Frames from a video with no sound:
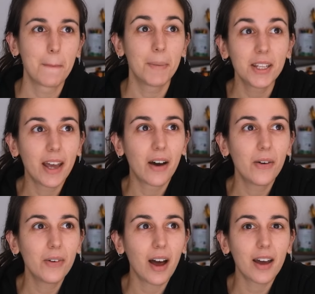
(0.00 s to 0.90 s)
But
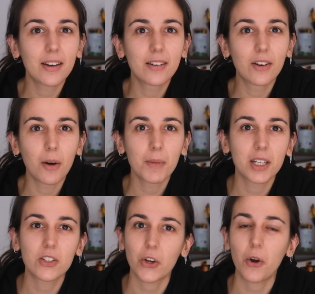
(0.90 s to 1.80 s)
now I got my
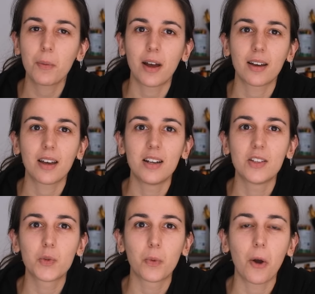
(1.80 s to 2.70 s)
guitar back, and
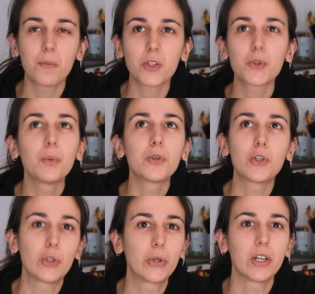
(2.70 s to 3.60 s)
it's brought me so
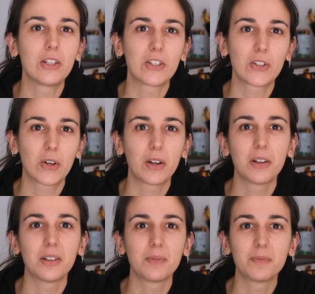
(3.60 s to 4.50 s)
much joy just trying
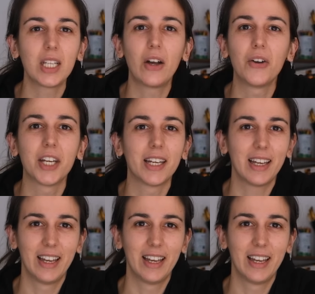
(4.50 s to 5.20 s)
to fiddle on it.